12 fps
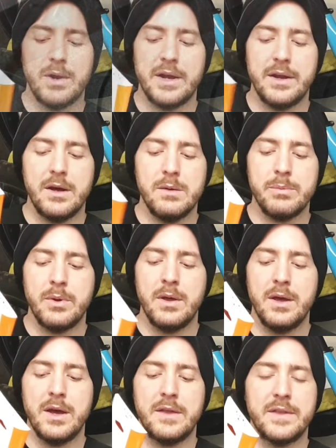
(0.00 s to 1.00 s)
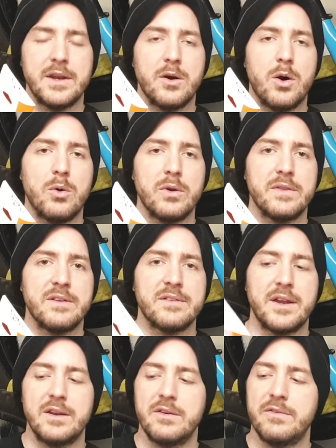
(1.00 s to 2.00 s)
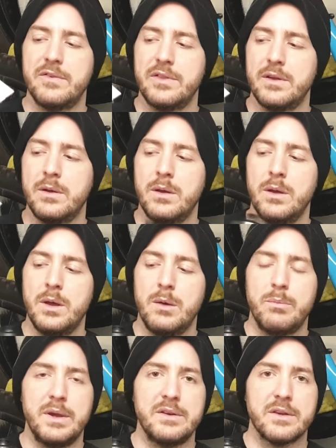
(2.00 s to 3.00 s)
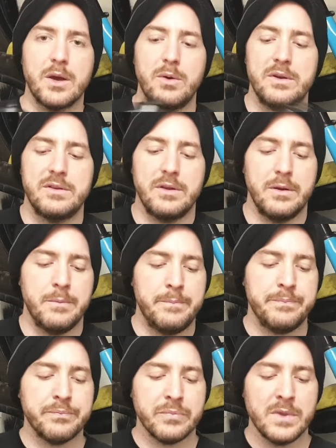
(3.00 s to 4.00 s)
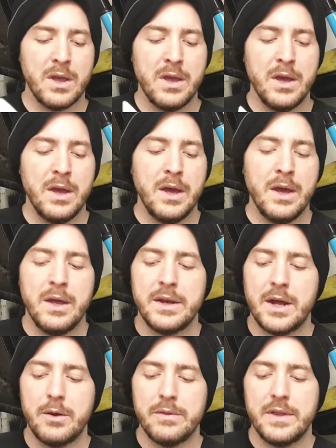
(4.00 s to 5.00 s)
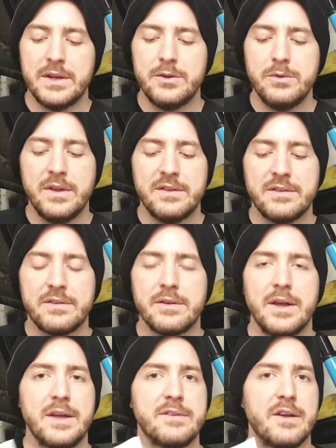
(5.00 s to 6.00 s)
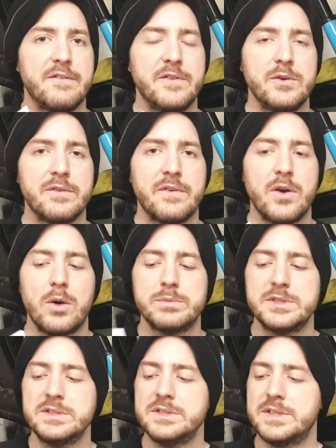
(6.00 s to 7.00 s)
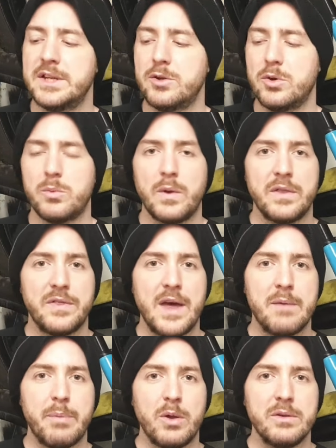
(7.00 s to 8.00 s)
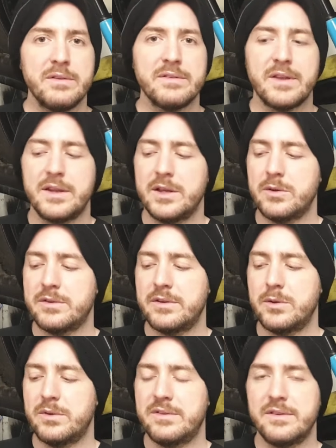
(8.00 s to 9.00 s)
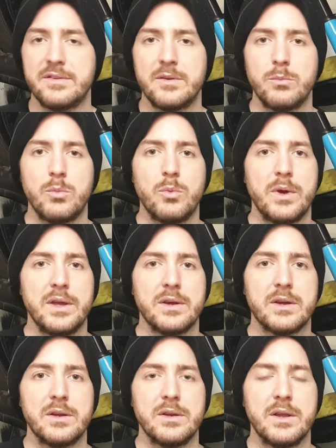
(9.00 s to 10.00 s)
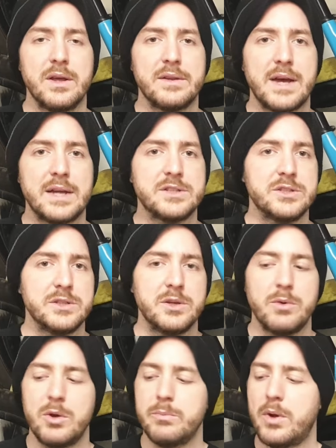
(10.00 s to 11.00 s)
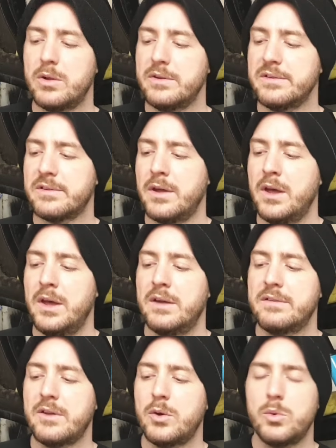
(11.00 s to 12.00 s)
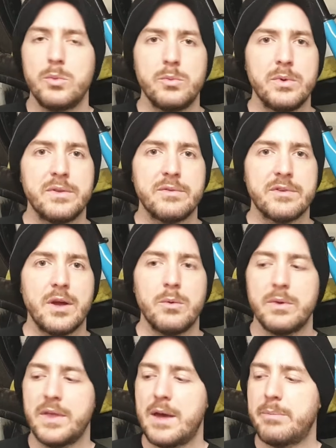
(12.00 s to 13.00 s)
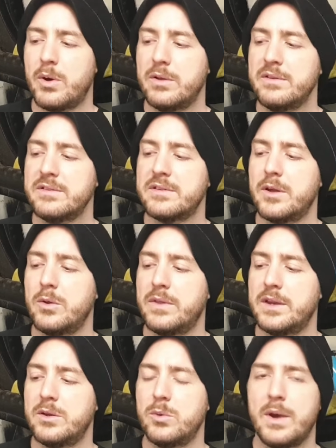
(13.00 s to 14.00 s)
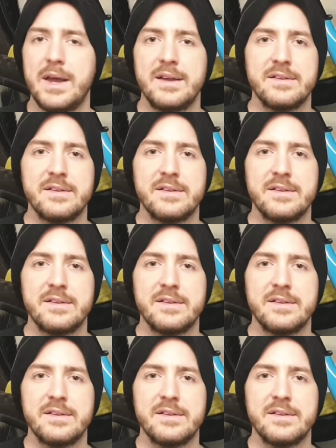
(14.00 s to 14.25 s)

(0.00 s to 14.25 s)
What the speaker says: line it up, and then a hole in the center for the pin to go into. Now they do this as a few different options. They do it with their bottles, and they also do a system where you can attach your own bottles. So we'll start with their bottles. So they do a